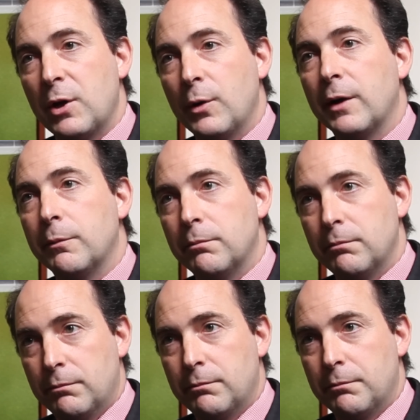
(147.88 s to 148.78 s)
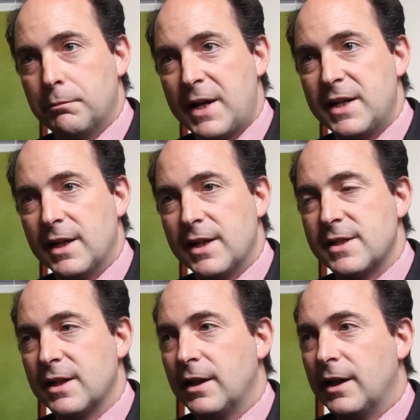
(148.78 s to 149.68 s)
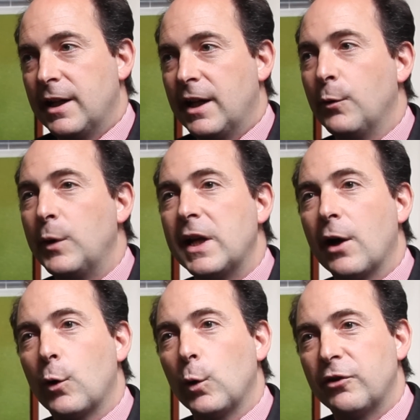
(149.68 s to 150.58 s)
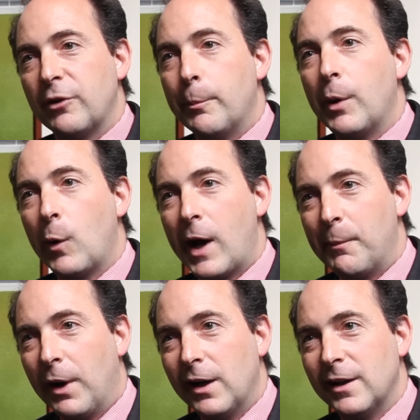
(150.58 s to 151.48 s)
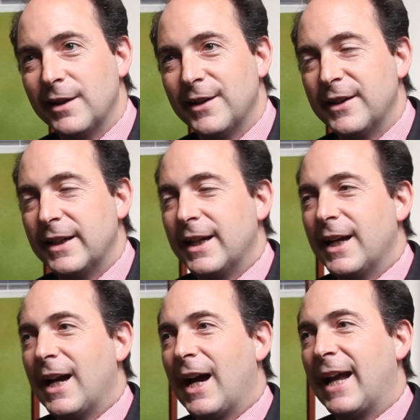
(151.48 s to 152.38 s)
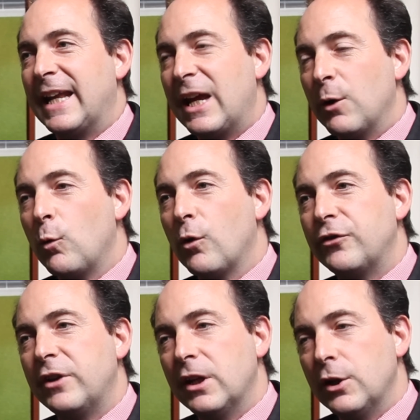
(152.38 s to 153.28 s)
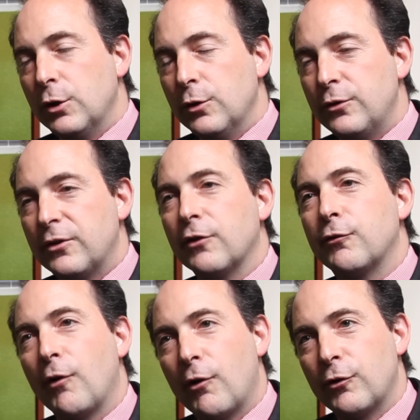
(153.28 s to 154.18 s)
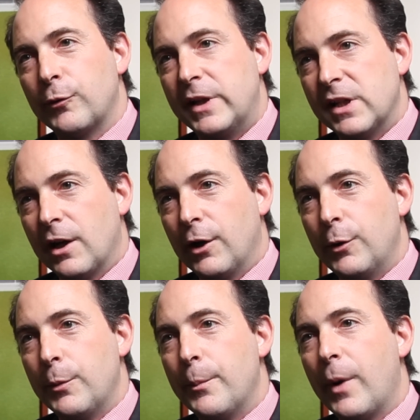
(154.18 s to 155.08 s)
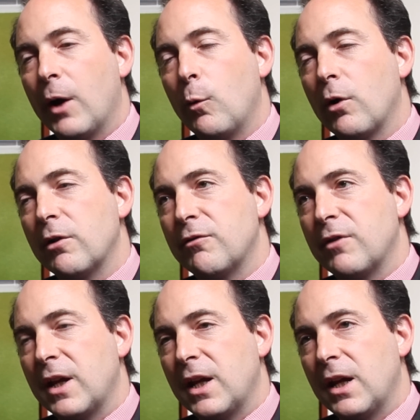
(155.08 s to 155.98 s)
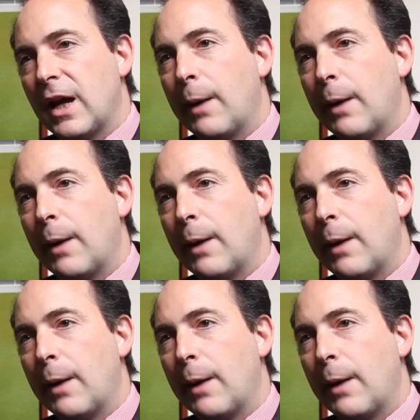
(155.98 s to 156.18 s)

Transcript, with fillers: who had made it. We now call it a Boama. And it was used, as far as we know, by one of the